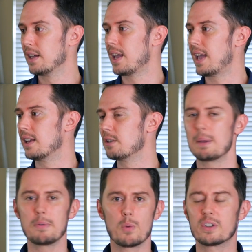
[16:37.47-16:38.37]
And you
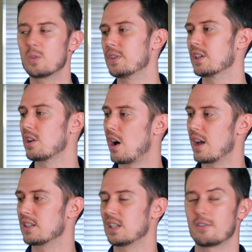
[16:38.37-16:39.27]
might be wondering what the
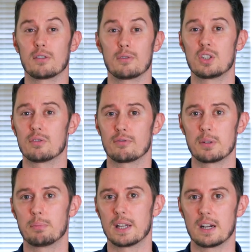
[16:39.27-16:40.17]
cost of a region-free
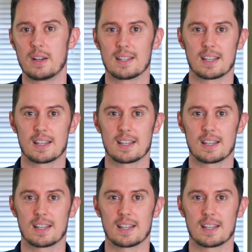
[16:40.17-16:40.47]
player is.